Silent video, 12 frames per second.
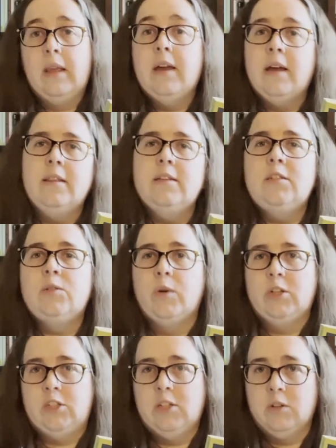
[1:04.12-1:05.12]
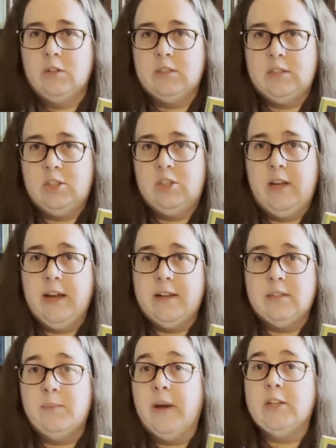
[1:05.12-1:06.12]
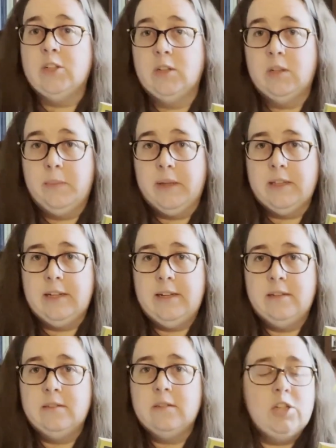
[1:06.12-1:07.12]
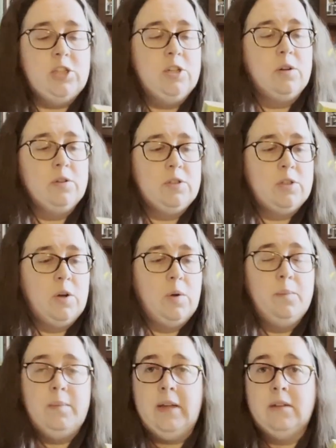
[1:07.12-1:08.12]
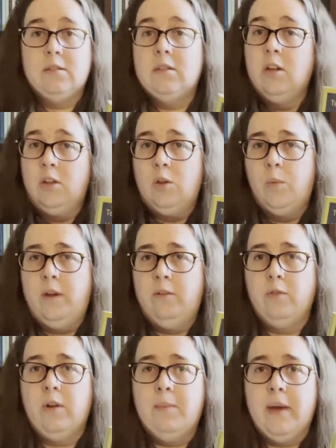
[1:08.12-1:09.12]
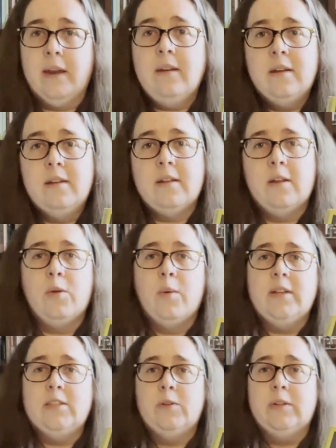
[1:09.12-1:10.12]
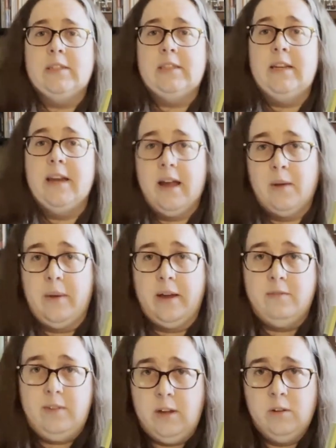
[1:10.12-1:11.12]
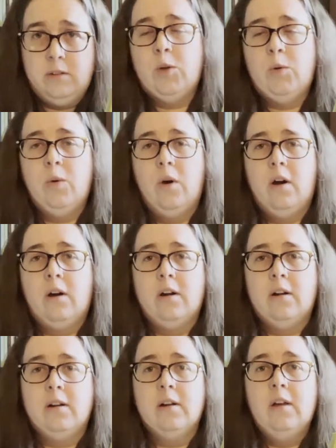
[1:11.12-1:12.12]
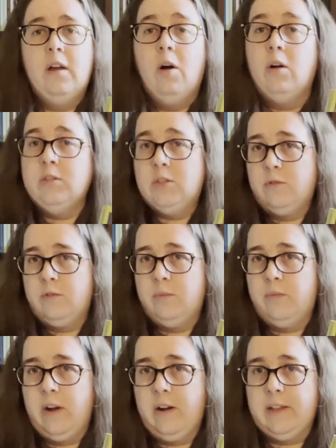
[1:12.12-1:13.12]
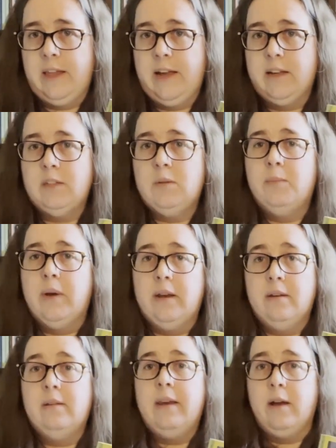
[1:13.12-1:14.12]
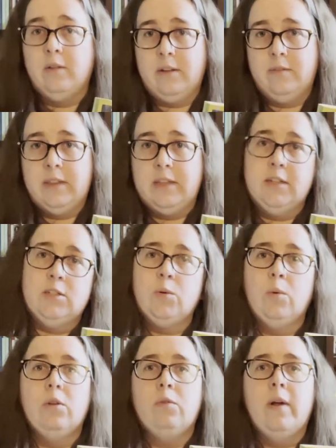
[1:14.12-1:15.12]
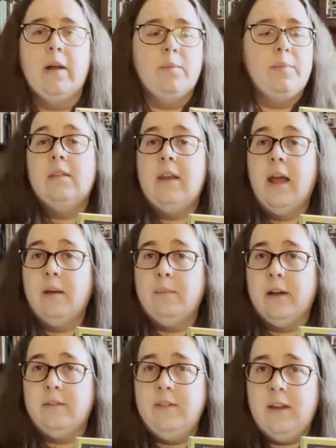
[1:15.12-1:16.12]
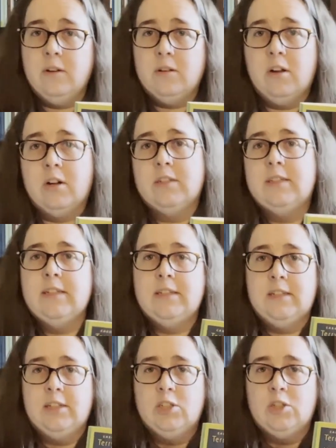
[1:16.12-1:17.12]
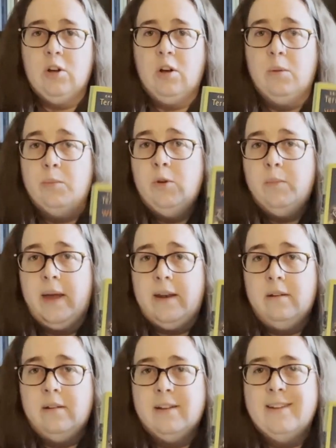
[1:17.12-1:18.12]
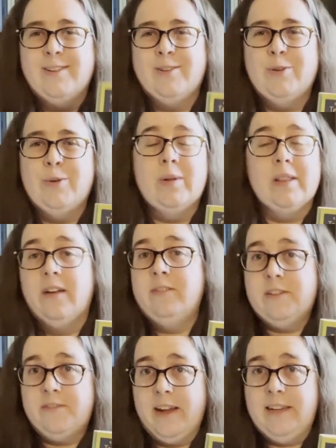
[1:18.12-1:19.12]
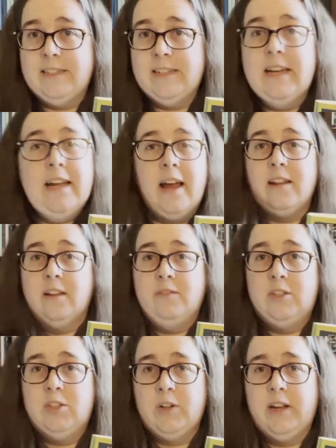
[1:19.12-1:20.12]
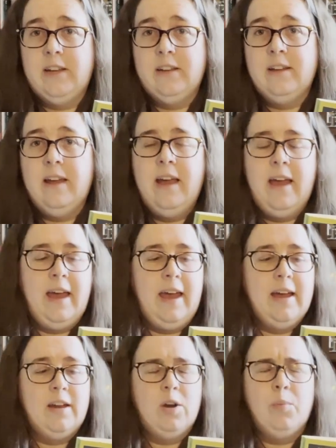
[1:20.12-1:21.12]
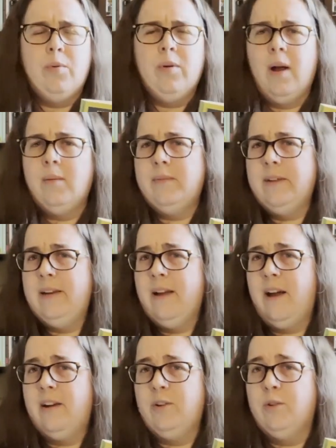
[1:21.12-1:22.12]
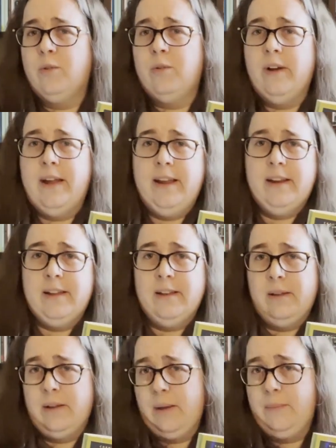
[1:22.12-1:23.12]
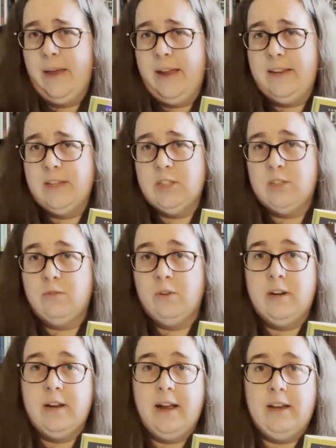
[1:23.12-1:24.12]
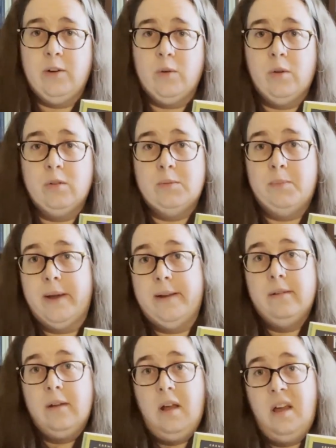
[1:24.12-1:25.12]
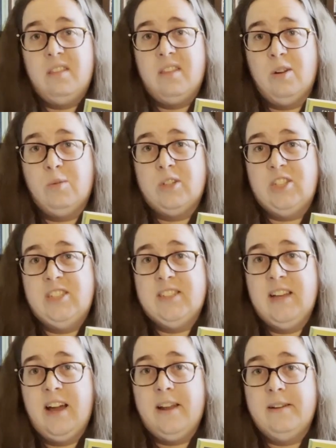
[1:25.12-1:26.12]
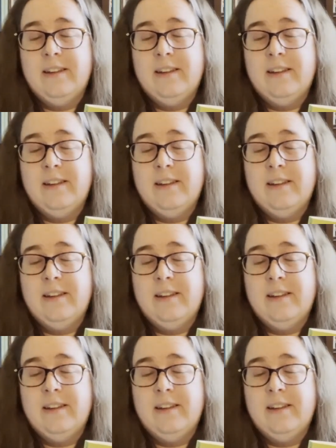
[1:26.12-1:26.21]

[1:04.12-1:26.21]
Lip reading: And this is where she learns that she has magical abilities. She also meets the Wee Free Men, otherwise known as the Nakmak-Feegle, who are also from fairyland, but now live in the Discworld realm. The Nakmak-Feegle are 6-inch tall blue men who love to fight and love to drink and are probably not great companions for a 9-year-old, but they're what she's got.